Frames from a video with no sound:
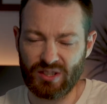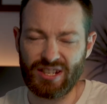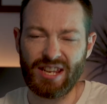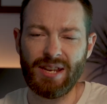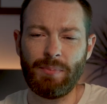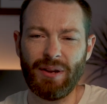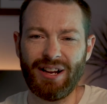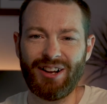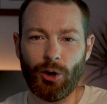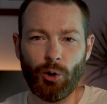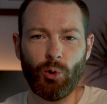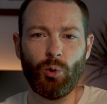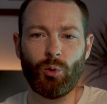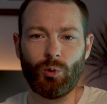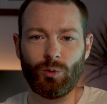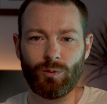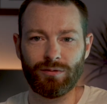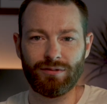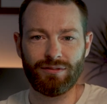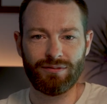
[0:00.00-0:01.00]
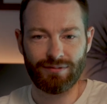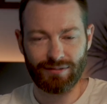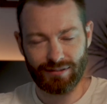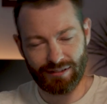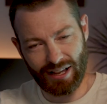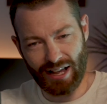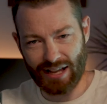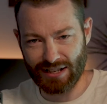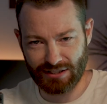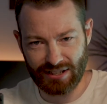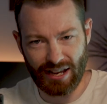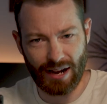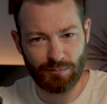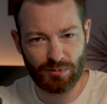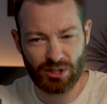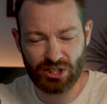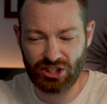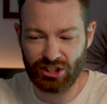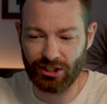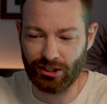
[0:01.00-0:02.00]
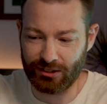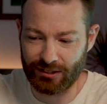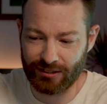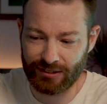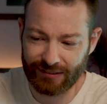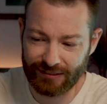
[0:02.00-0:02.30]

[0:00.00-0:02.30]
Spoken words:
It's keeping cool, as cameras should.